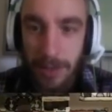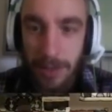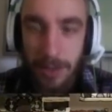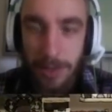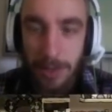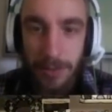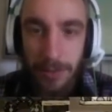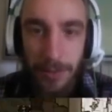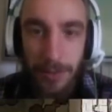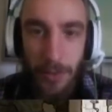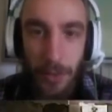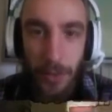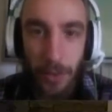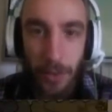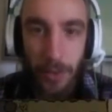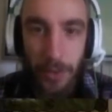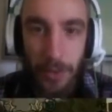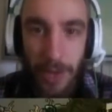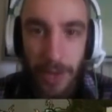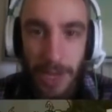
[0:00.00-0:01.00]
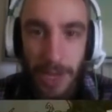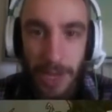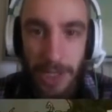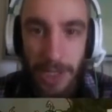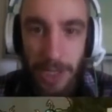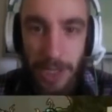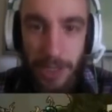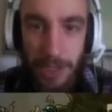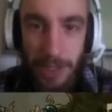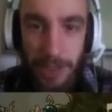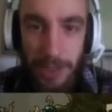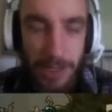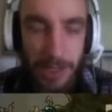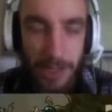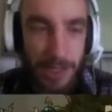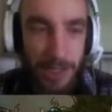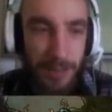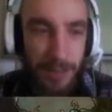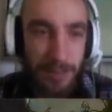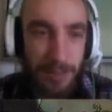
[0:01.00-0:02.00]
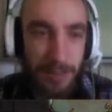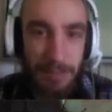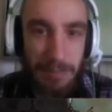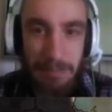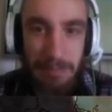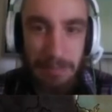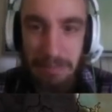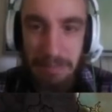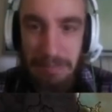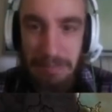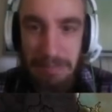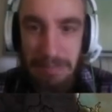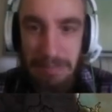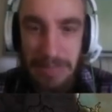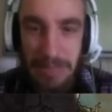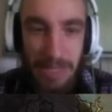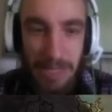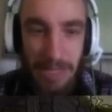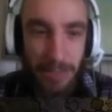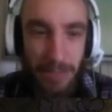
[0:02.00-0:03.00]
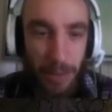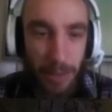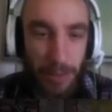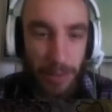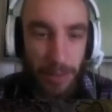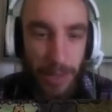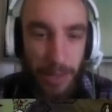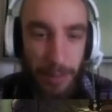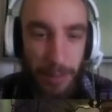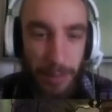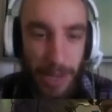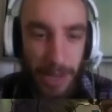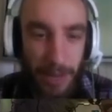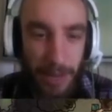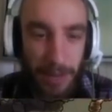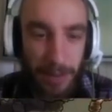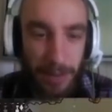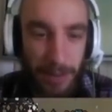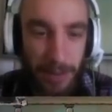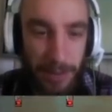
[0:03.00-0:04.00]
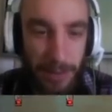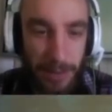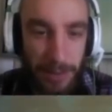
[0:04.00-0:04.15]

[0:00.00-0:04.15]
food for hatchlings. That's probably a bad thing.